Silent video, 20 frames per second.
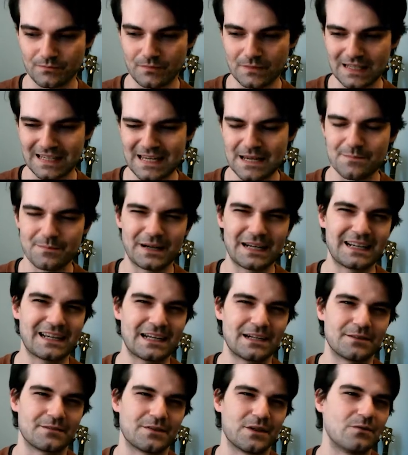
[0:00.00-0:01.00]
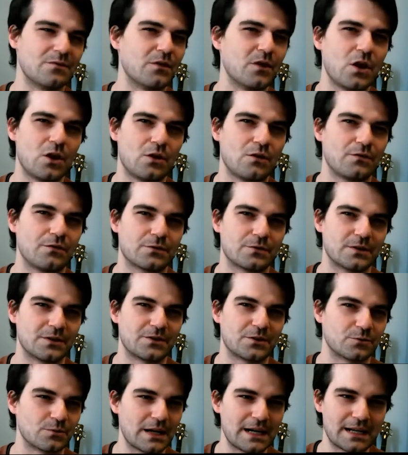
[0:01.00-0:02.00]
it might kind of evolve
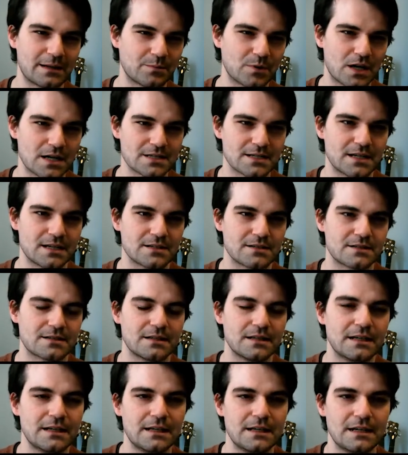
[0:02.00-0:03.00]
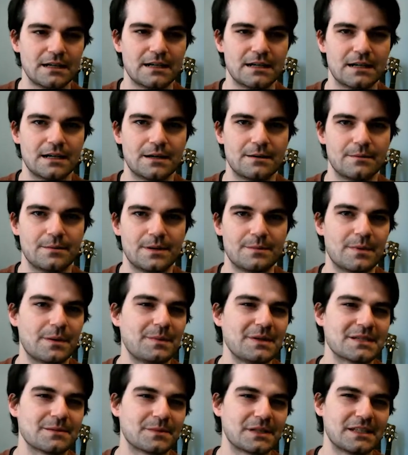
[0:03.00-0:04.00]
throughout the writing process. It might
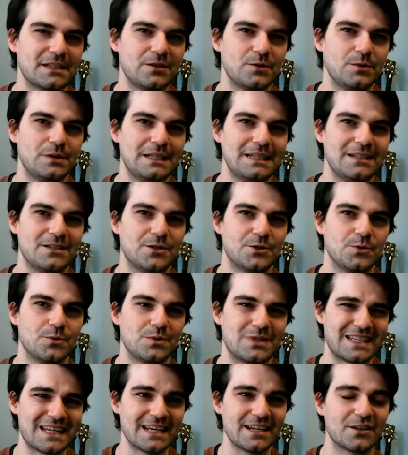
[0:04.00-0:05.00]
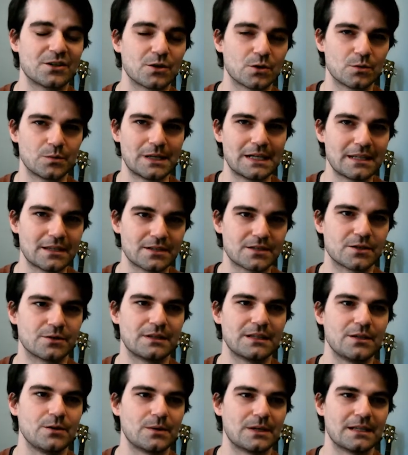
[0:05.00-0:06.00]
be something that you need to tinker with so
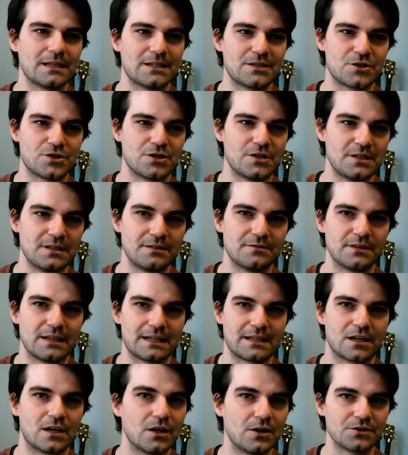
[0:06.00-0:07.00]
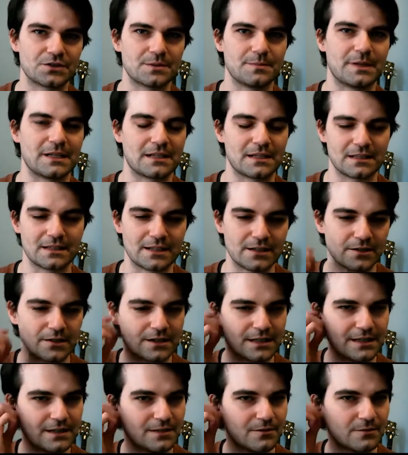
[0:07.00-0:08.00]
that you can achieve like ultimate
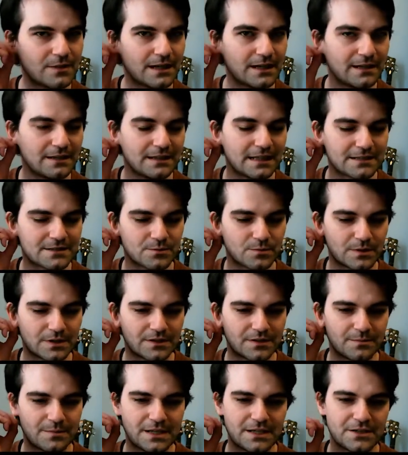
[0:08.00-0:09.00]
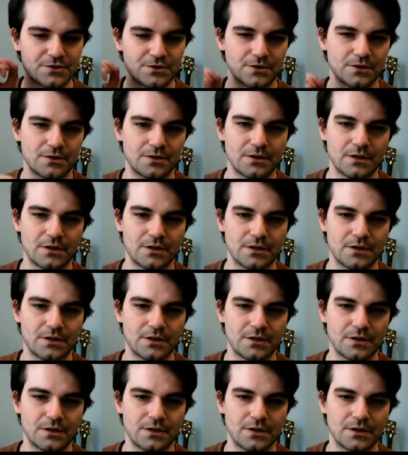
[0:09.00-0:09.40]
clarity, right? That's one of the major